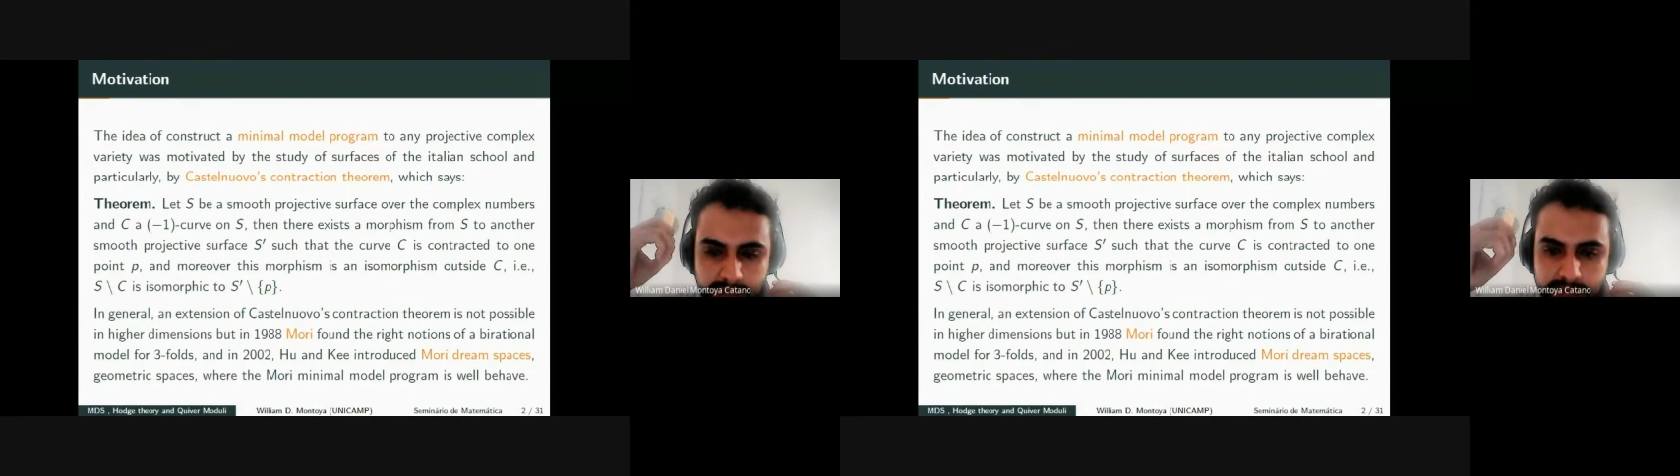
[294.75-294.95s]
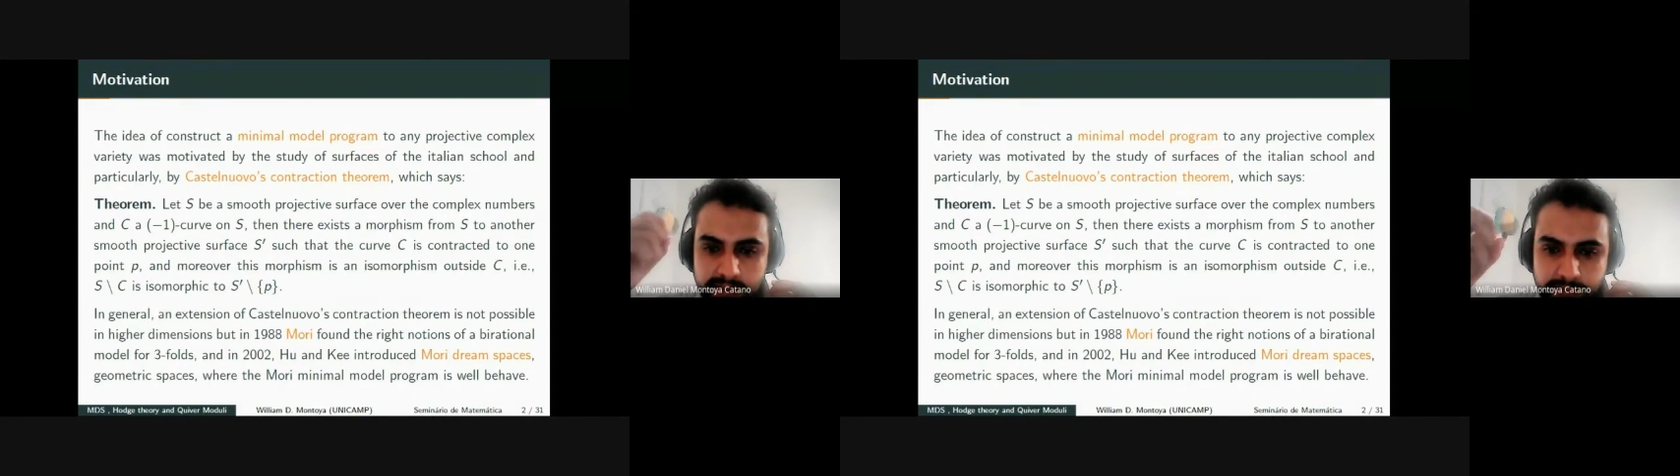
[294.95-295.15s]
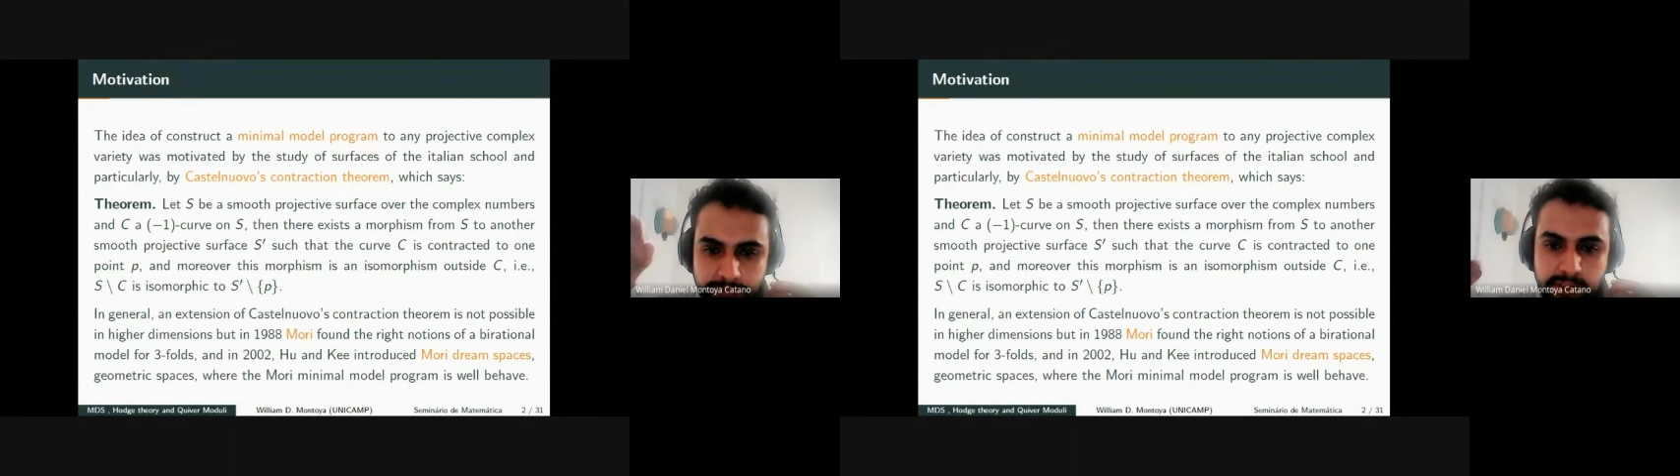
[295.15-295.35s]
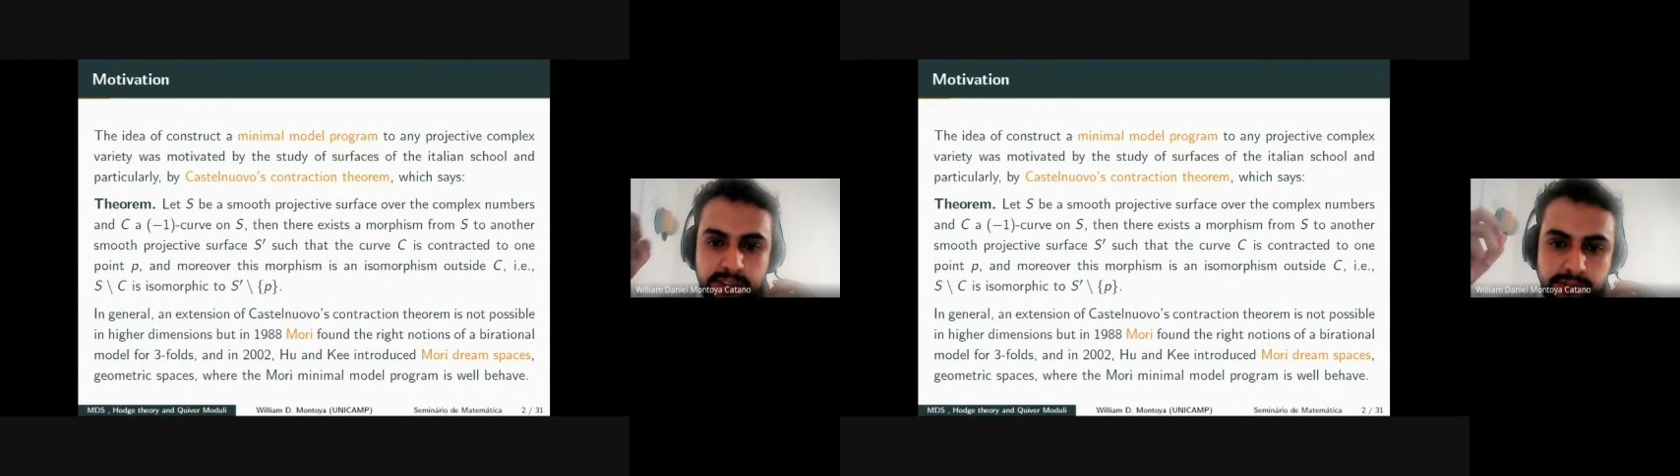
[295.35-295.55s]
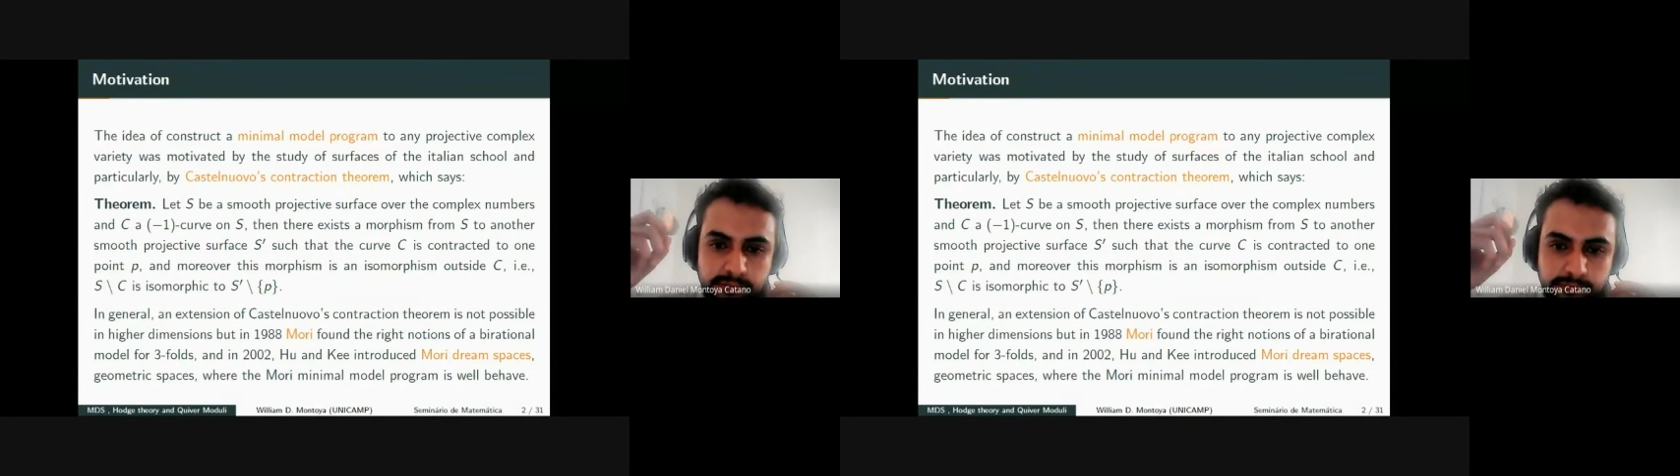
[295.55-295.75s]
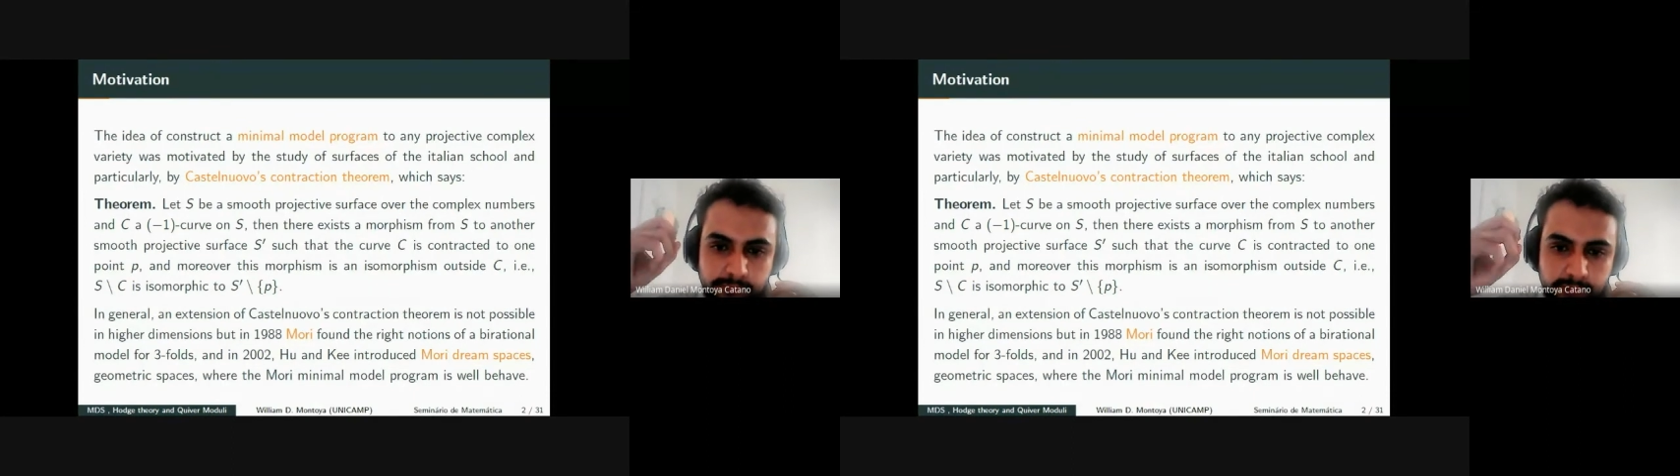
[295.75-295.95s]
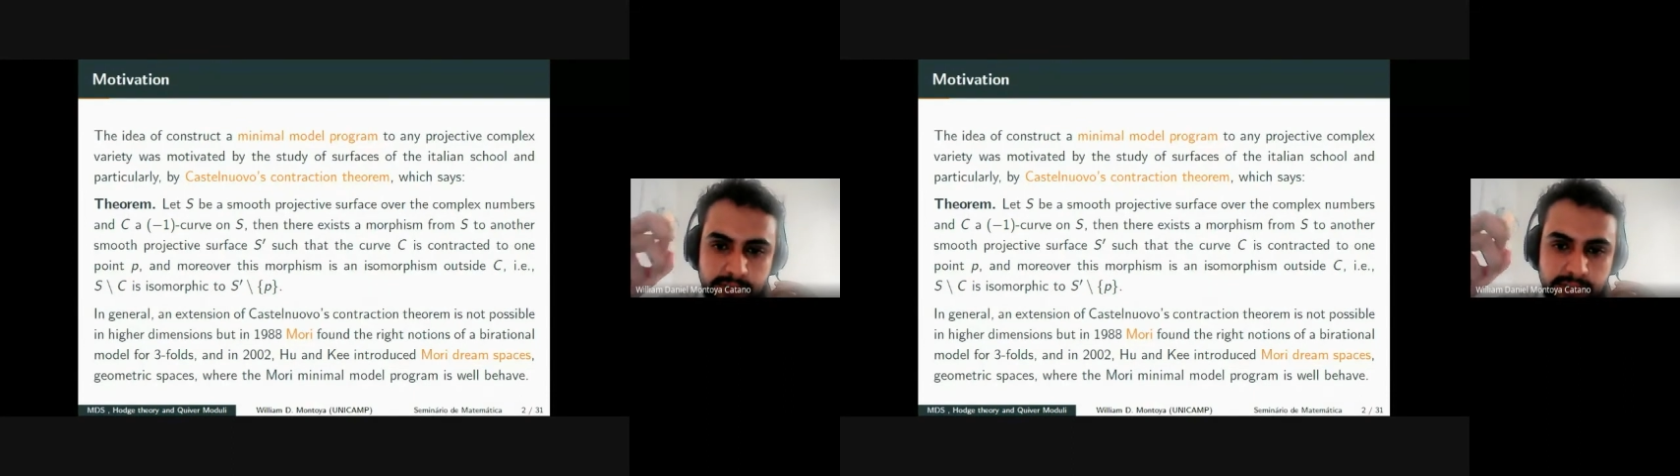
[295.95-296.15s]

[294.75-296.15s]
the definition for